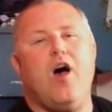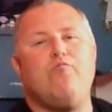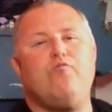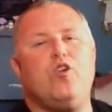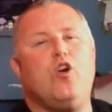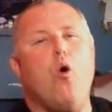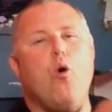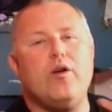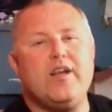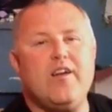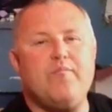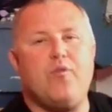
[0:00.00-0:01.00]

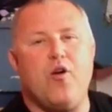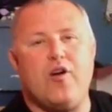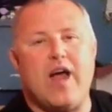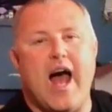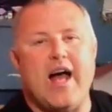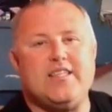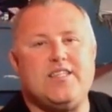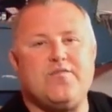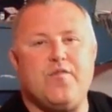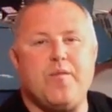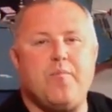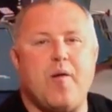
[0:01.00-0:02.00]
recording of broadcasts
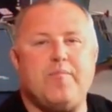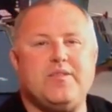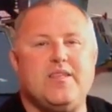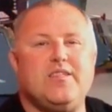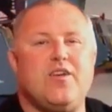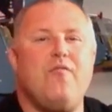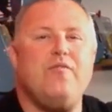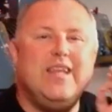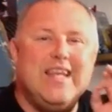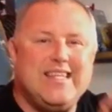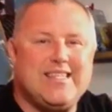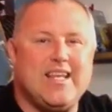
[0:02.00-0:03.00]
for the purposes of
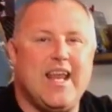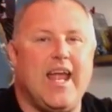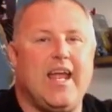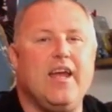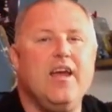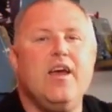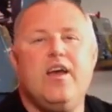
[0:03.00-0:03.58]
listening